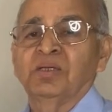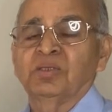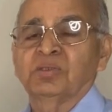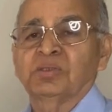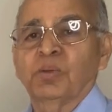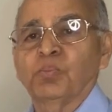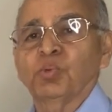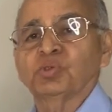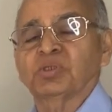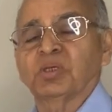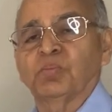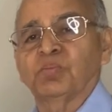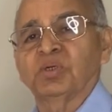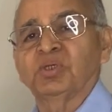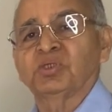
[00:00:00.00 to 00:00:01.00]
Suppose
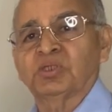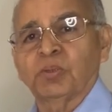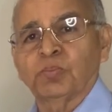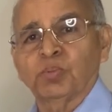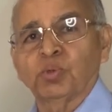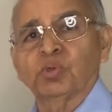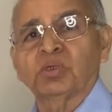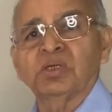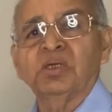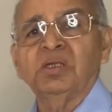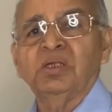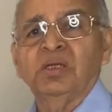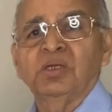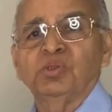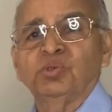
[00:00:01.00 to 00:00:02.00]
somebody is supporter,
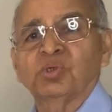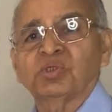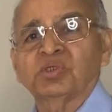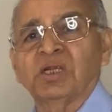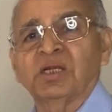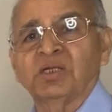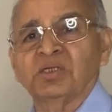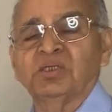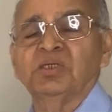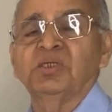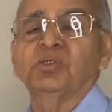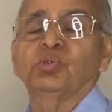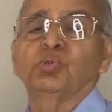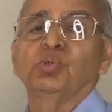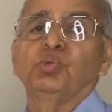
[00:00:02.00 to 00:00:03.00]
your strategy
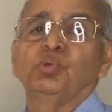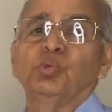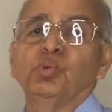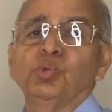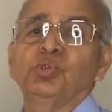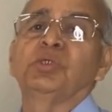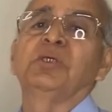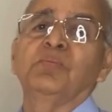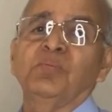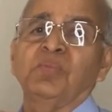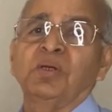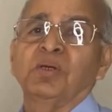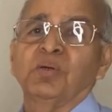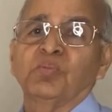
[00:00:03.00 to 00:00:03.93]
is to use him